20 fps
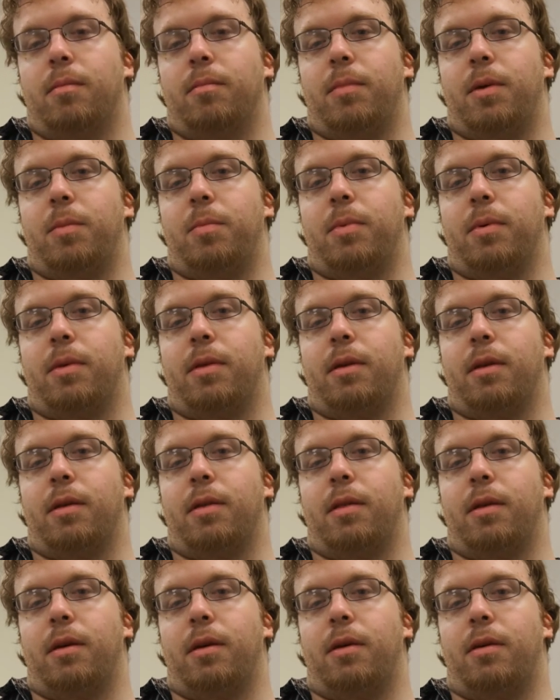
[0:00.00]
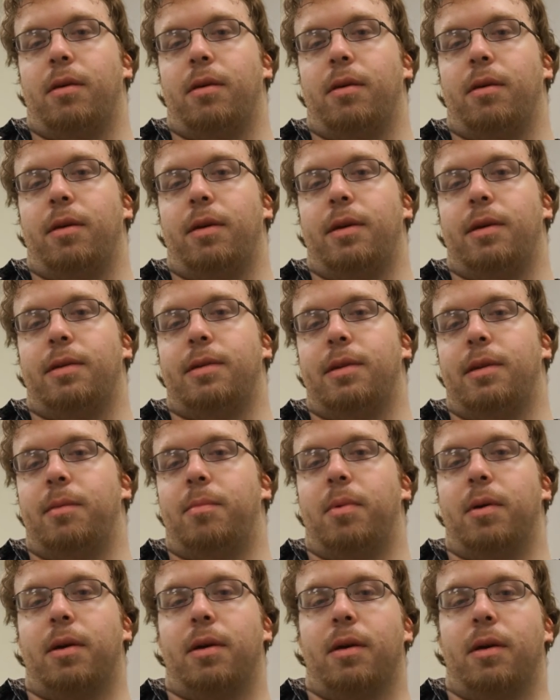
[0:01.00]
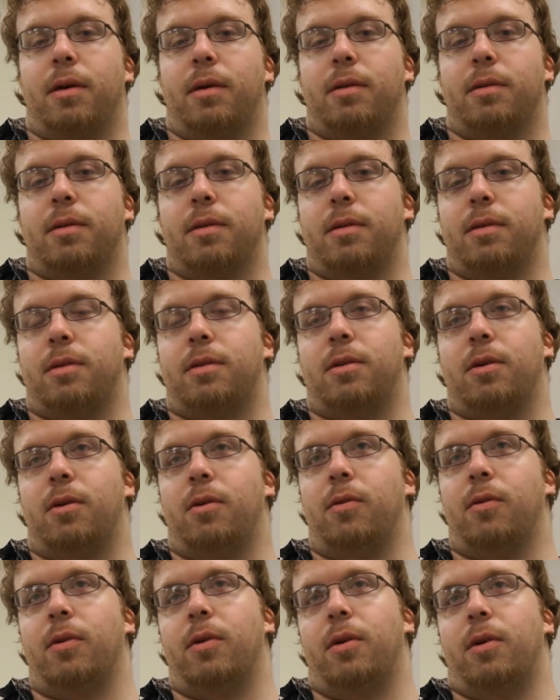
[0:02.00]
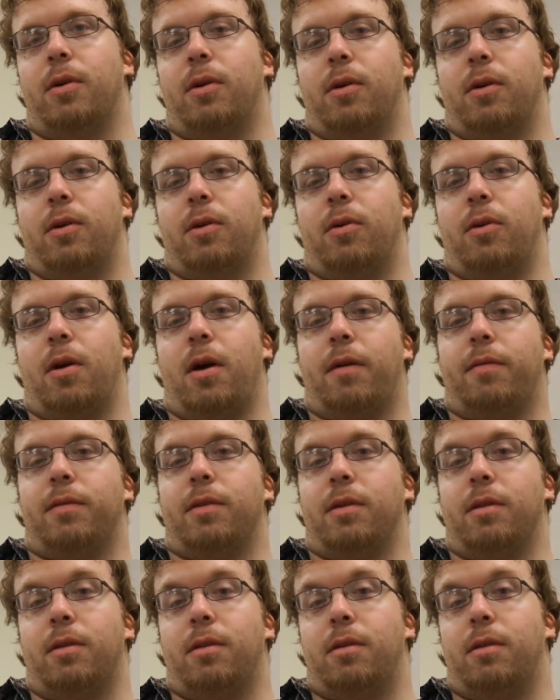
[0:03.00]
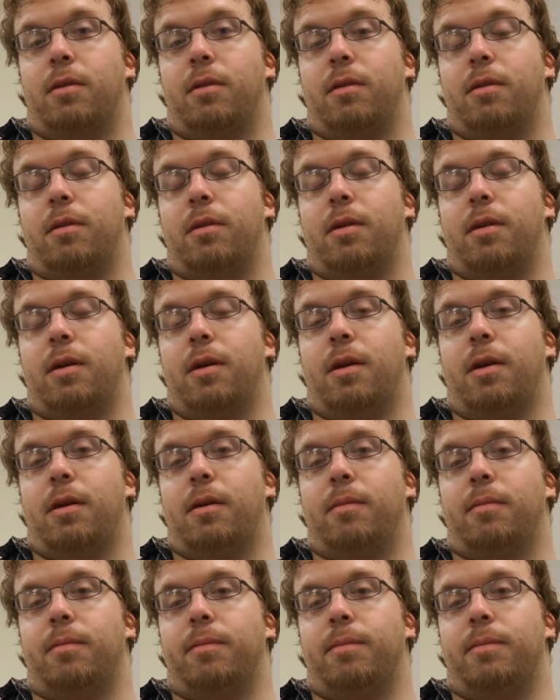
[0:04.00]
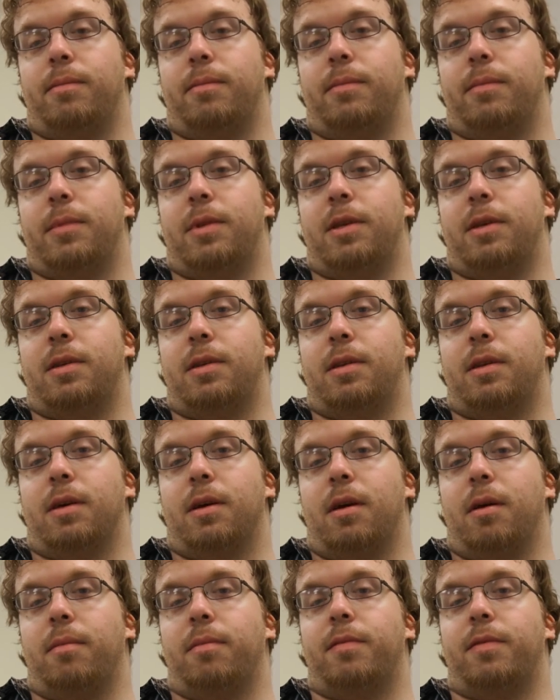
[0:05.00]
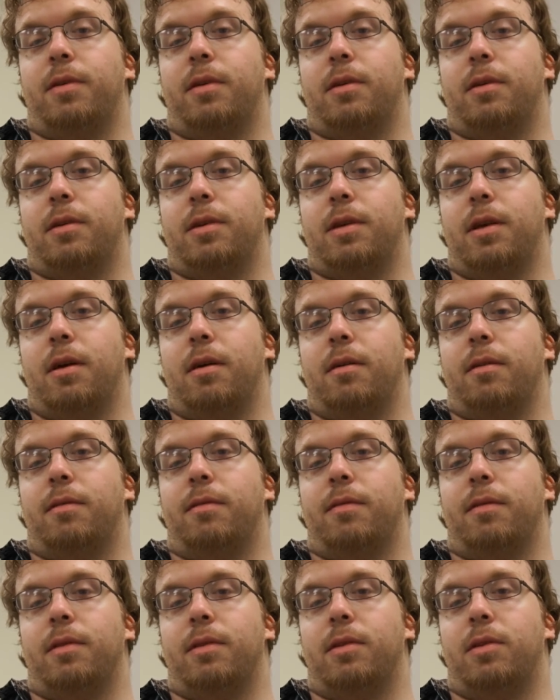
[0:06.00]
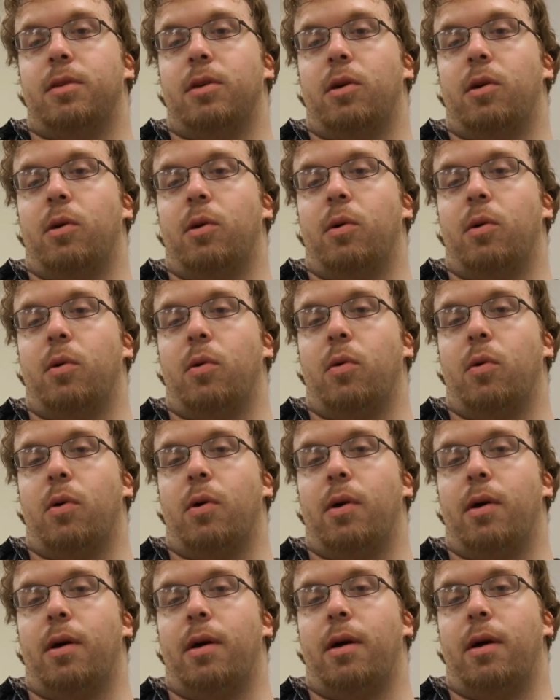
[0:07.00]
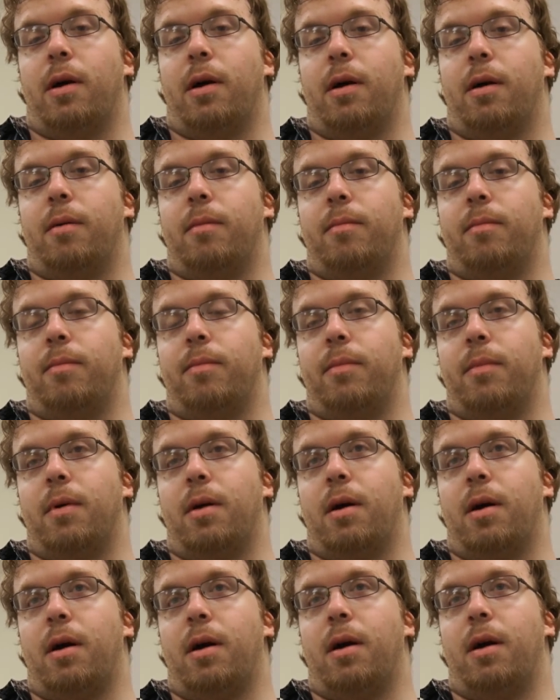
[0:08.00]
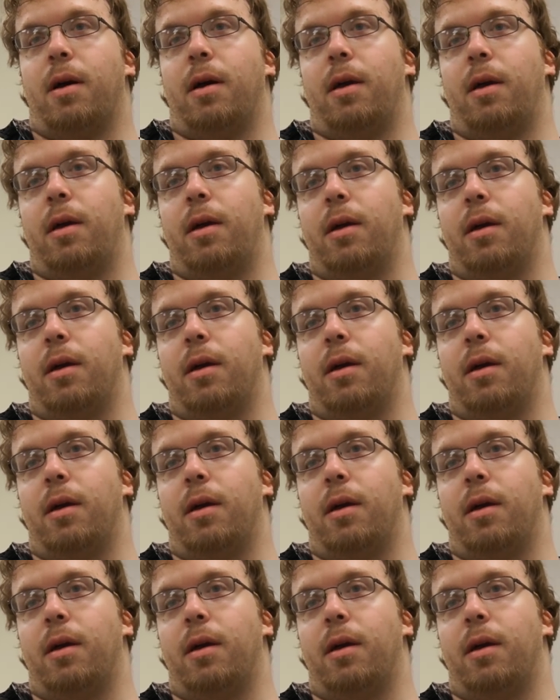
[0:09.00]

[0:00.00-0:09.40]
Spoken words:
people think that you're easy pickings, and so you have to learn to stick up for yourself. And so I